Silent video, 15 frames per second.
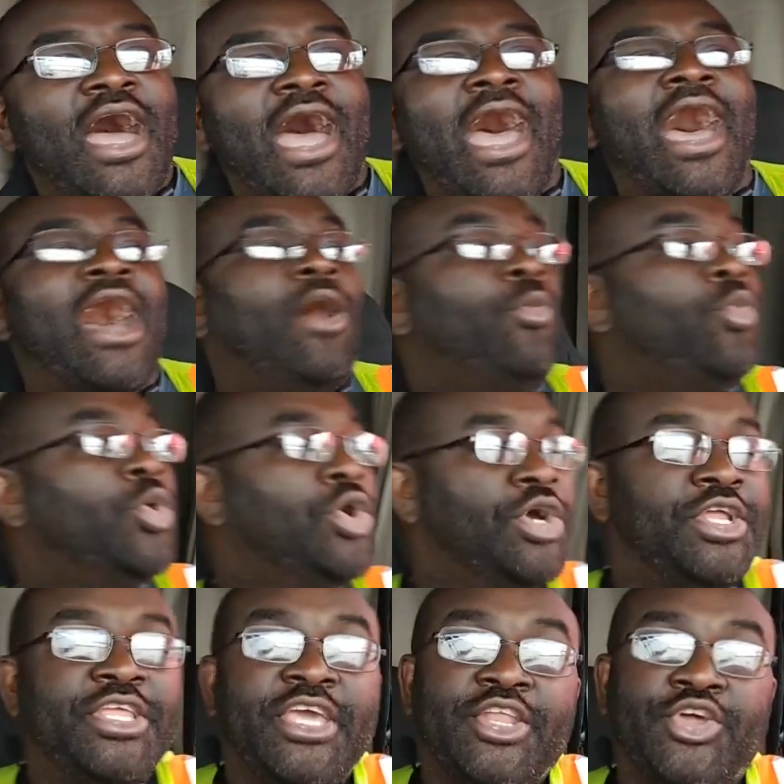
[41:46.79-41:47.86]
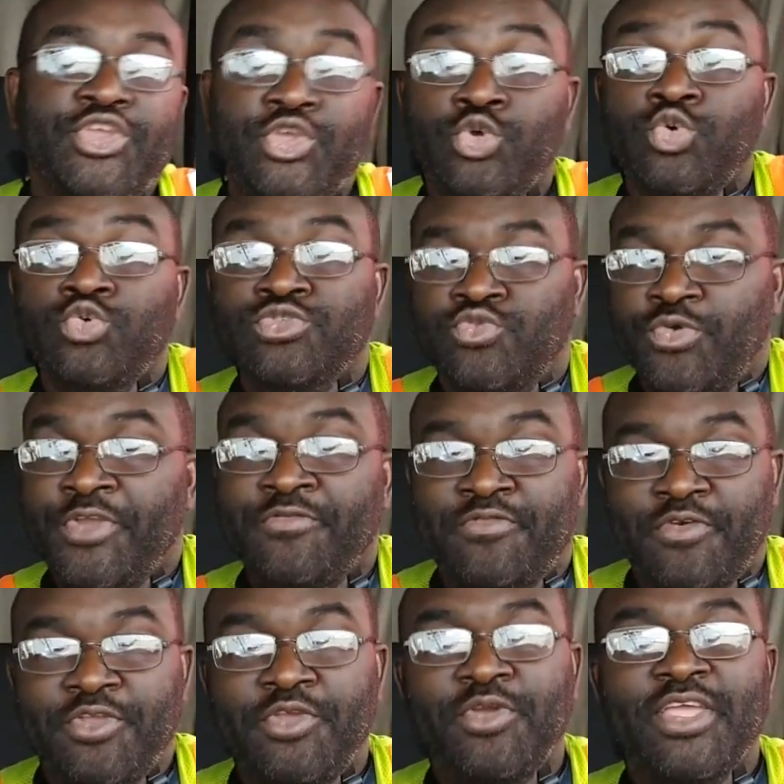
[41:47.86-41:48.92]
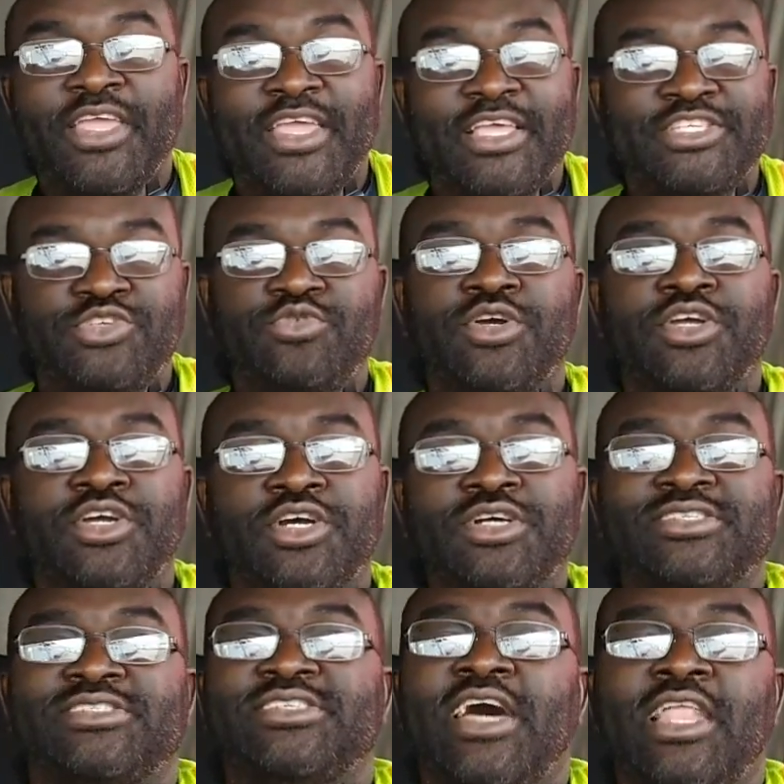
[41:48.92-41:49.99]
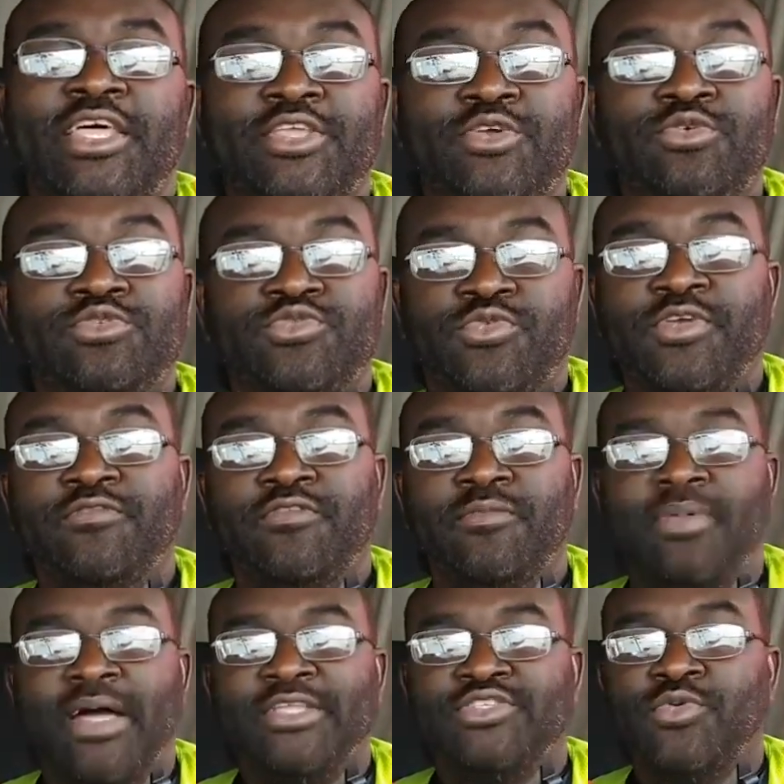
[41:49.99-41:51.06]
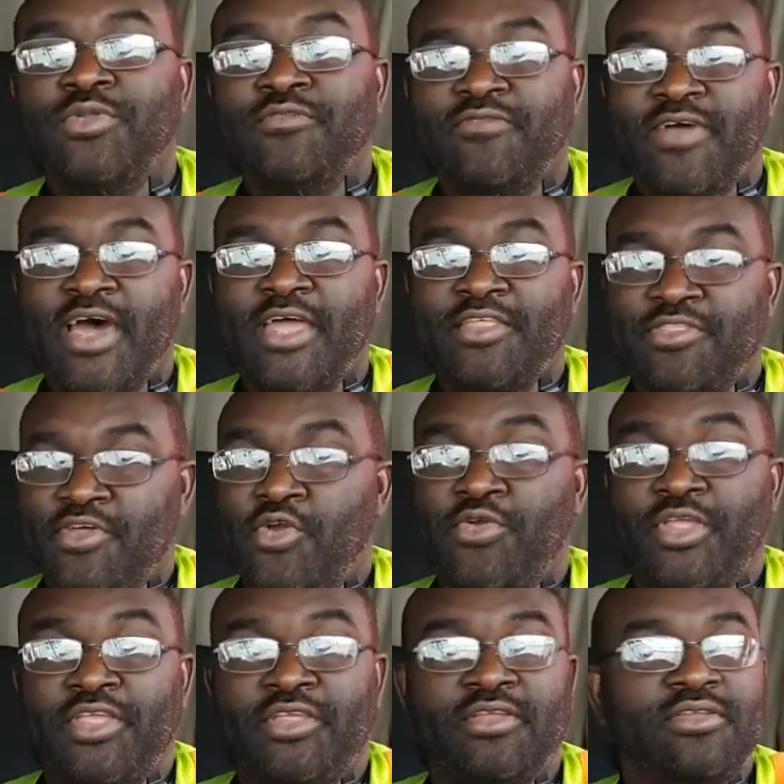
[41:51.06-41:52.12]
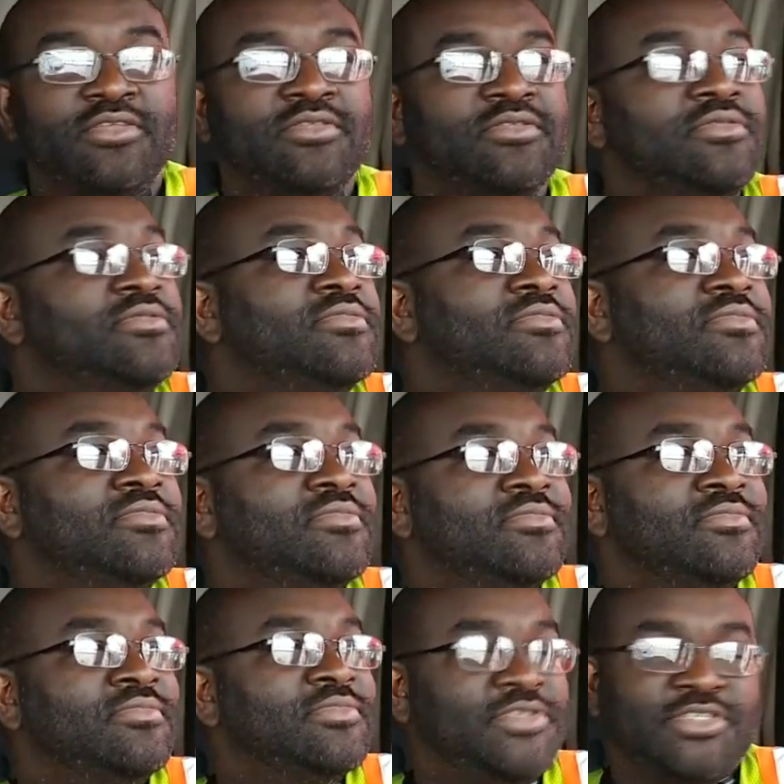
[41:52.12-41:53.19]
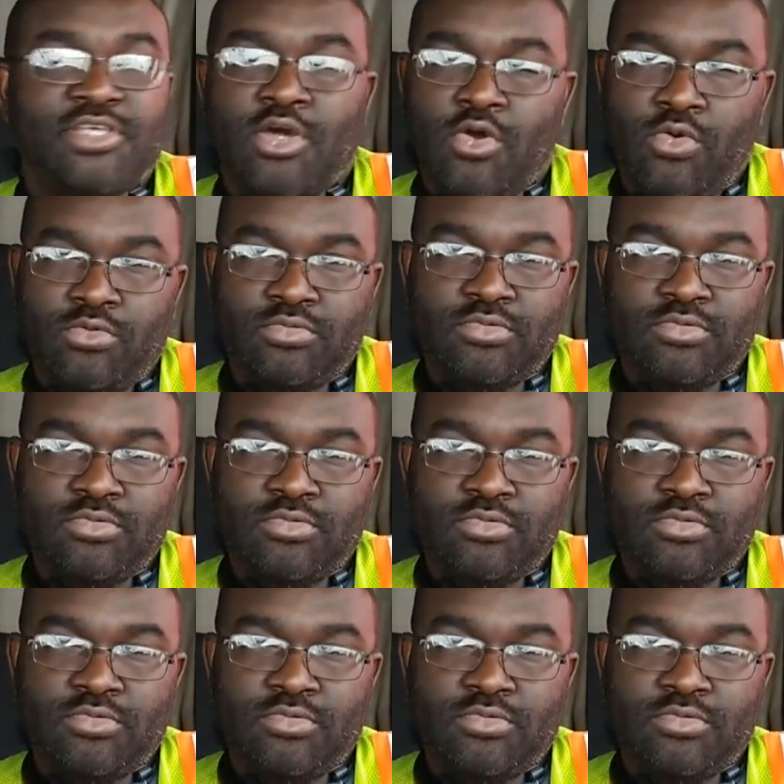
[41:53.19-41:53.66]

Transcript: I would get a used reefer. You can get you a good solid used reefer about 25 to 30. So